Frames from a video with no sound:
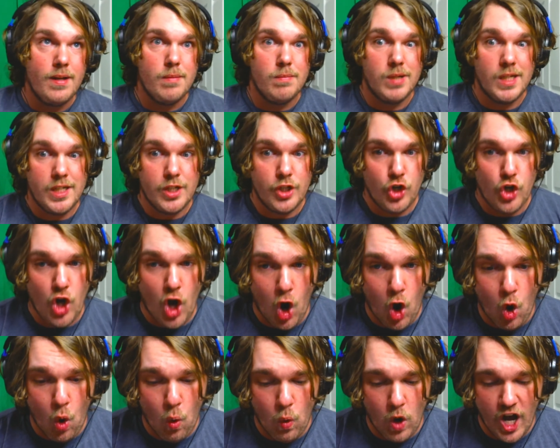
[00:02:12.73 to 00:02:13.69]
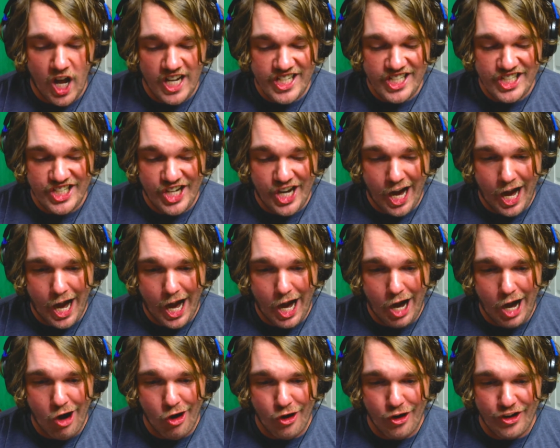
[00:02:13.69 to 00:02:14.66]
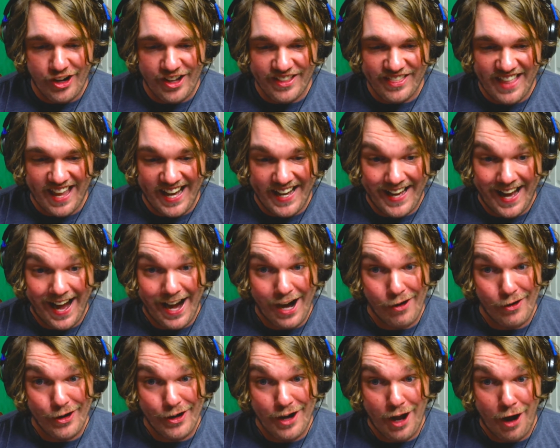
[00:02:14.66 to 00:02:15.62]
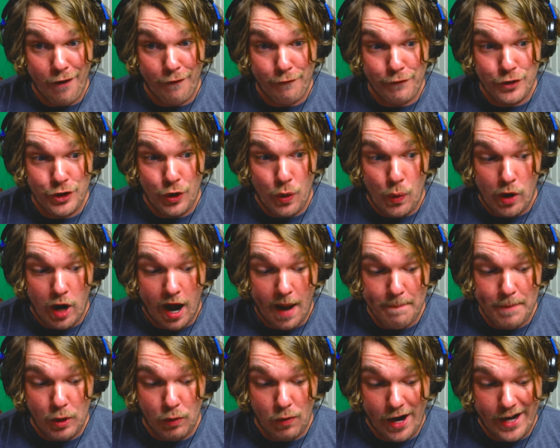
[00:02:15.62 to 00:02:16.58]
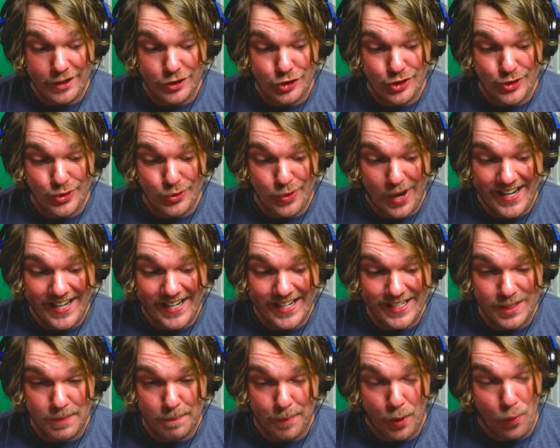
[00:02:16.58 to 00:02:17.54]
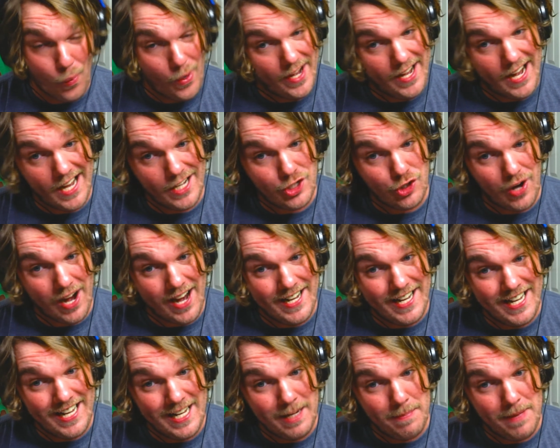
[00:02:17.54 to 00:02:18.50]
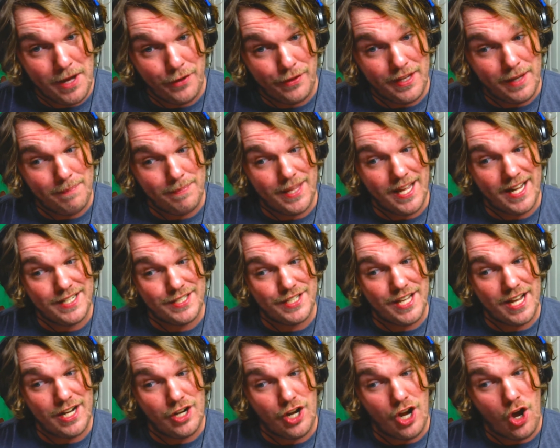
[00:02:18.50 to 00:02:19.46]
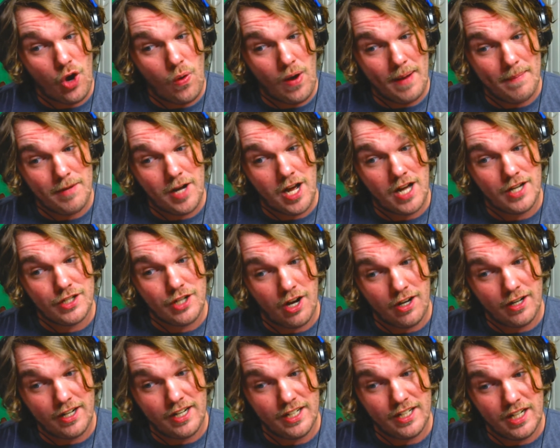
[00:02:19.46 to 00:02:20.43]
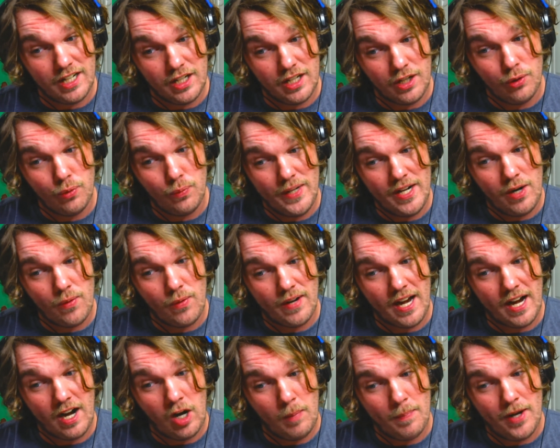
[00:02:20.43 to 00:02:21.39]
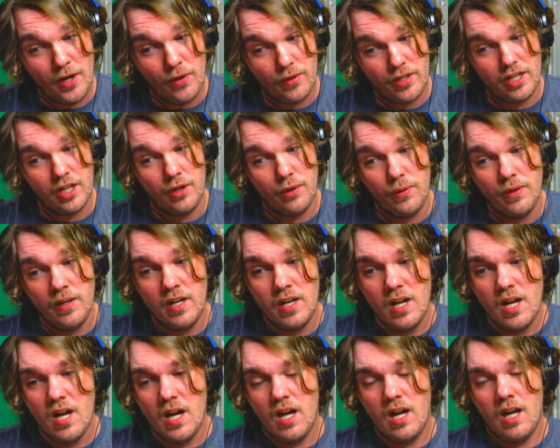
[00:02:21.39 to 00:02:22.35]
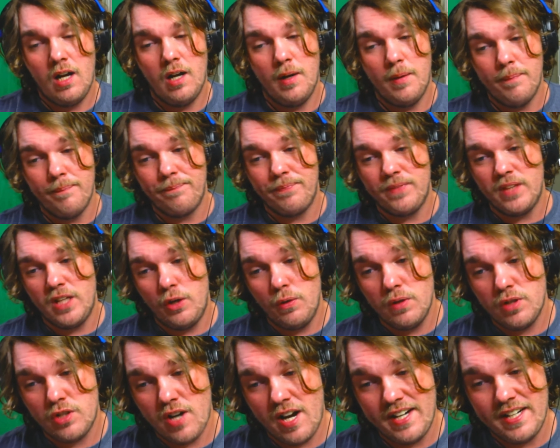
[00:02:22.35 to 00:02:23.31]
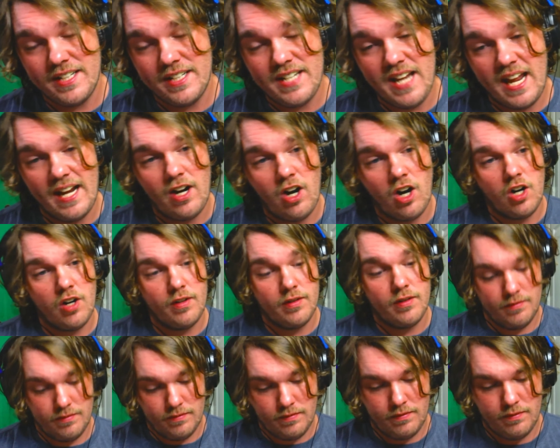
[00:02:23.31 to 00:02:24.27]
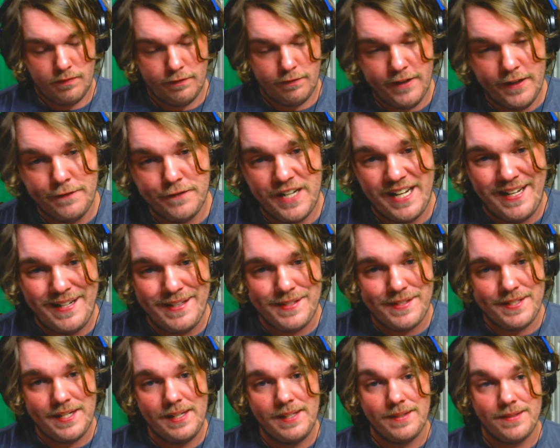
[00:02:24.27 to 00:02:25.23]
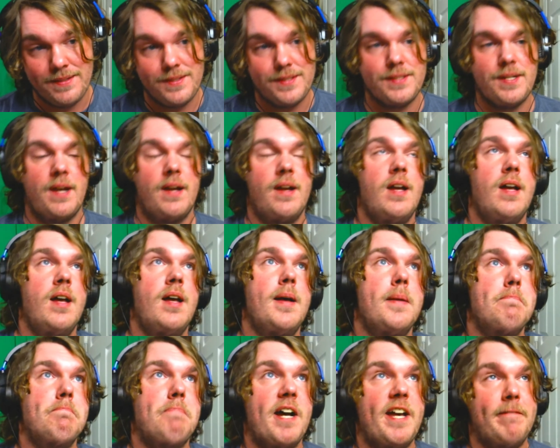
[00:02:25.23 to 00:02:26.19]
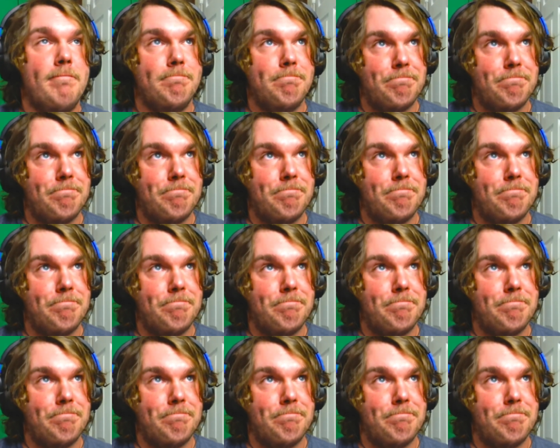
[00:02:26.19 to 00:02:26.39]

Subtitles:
But no one cared. They cared enough to copyright strike it, but when I tried to email them, they said, no, I'm not talking to you. We don't care about you. You were trying to take our 15 cents. But